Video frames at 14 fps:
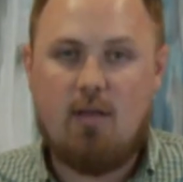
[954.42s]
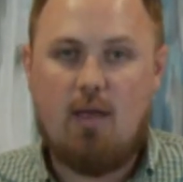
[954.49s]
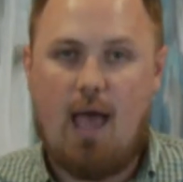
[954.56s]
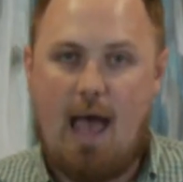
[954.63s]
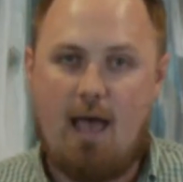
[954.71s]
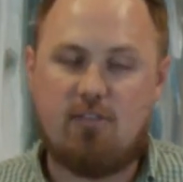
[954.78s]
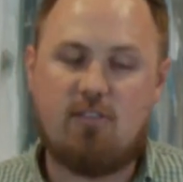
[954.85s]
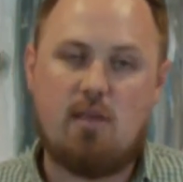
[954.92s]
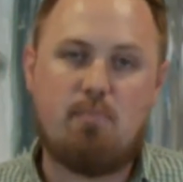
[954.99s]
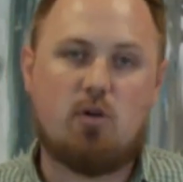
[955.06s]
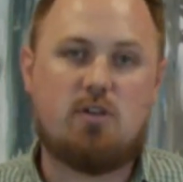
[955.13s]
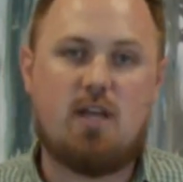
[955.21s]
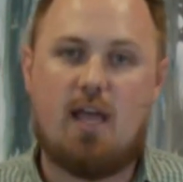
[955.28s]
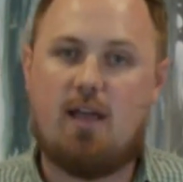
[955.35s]
As they
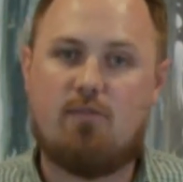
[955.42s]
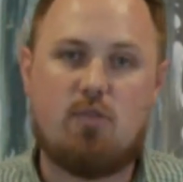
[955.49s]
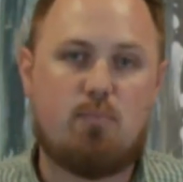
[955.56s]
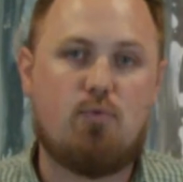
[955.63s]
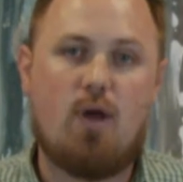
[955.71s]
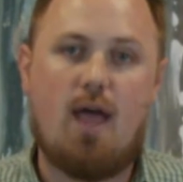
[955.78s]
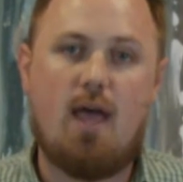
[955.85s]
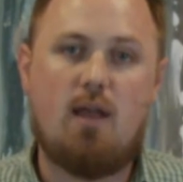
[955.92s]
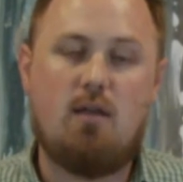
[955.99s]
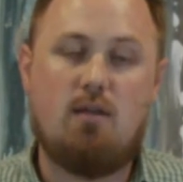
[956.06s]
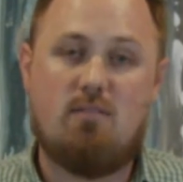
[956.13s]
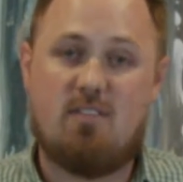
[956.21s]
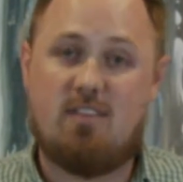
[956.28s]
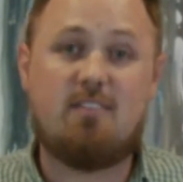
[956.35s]
partake of the bread,
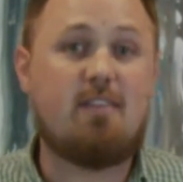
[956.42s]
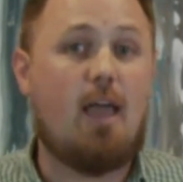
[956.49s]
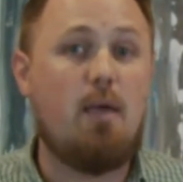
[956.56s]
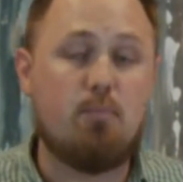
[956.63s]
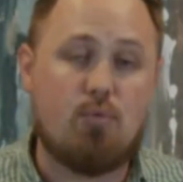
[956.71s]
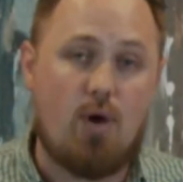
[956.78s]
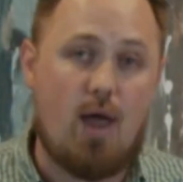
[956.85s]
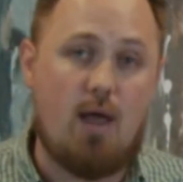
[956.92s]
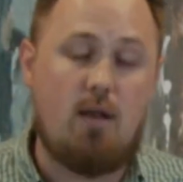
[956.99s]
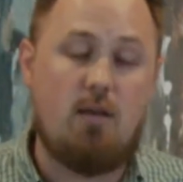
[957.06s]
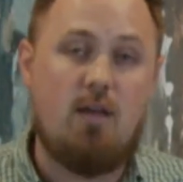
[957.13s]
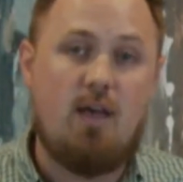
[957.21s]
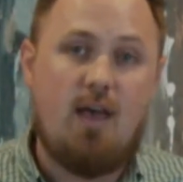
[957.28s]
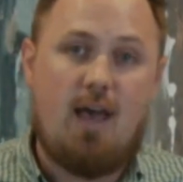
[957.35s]
the same bread,
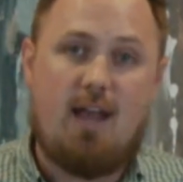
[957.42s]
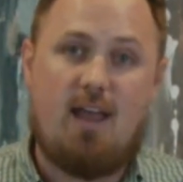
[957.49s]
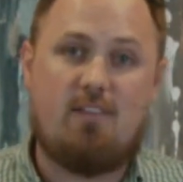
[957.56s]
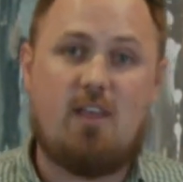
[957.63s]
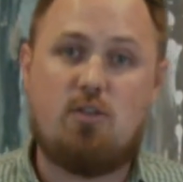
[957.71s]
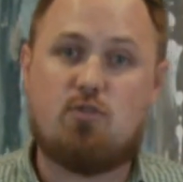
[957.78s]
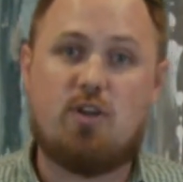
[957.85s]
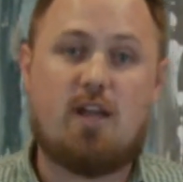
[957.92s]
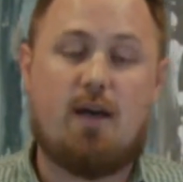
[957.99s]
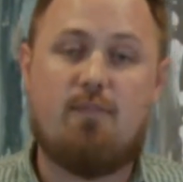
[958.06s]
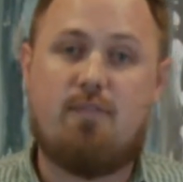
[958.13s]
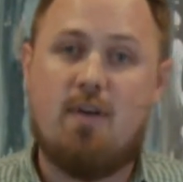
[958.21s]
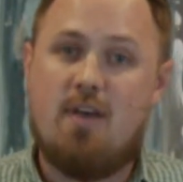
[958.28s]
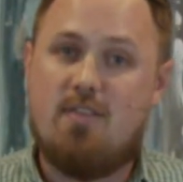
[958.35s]
and as they drink
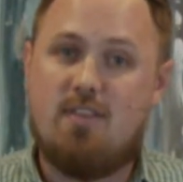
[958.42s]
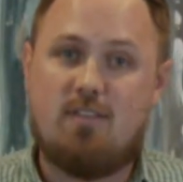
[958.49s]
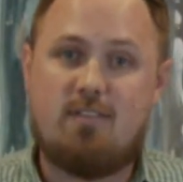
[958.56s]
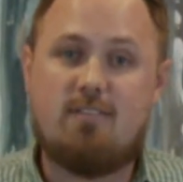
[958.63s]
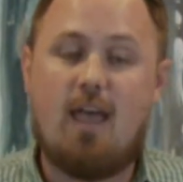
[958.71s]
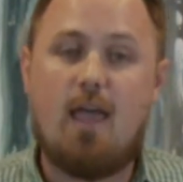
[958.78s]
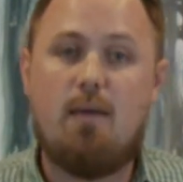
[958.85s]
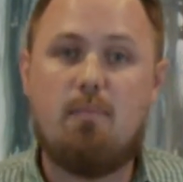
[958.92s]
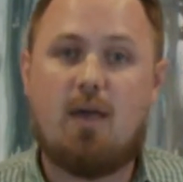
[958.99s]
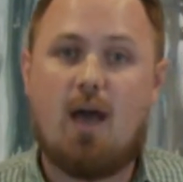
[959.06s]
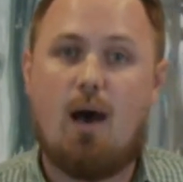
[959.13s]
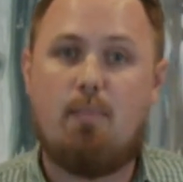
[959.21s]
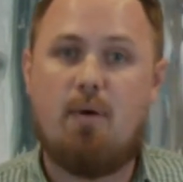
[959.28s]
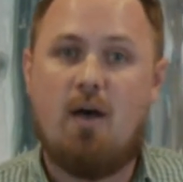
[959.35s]
of the same
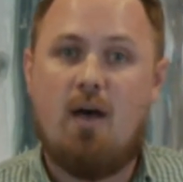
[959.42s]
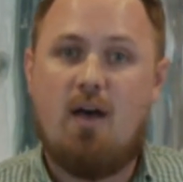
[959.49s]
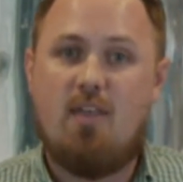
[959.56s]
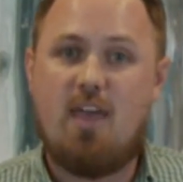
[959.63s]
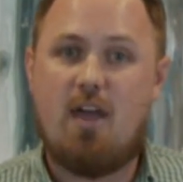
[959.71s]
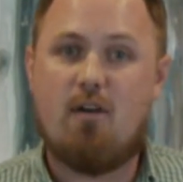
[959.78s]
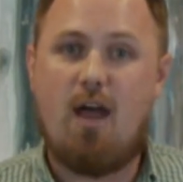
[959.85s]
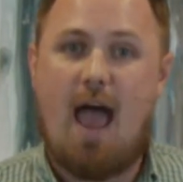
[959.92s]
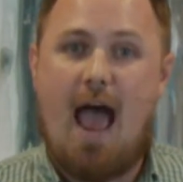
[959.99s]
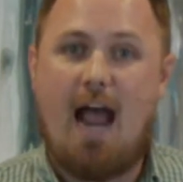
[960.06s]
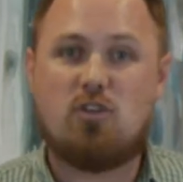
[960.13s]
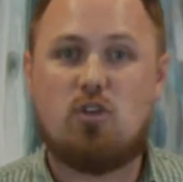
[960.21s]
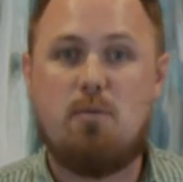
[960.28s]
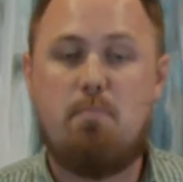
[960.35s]
cup, they're
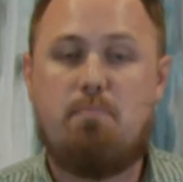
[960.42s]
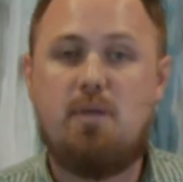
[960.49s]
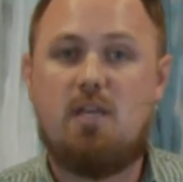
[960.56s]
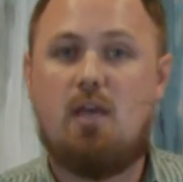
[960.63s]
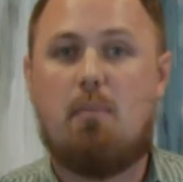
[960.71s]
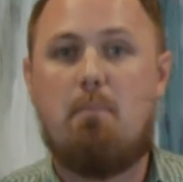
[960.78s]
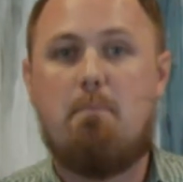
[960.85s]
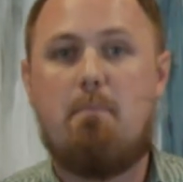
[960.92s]
actually being